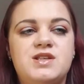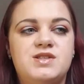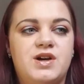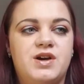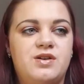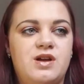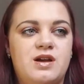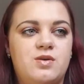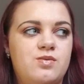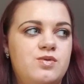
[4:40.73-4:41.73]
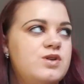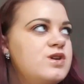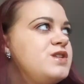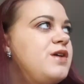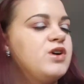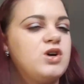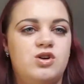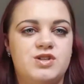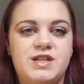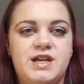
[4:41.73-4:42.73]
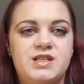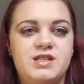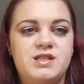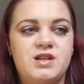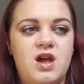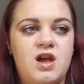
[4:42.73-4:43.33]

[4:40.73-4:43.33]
So, like, because other glosses,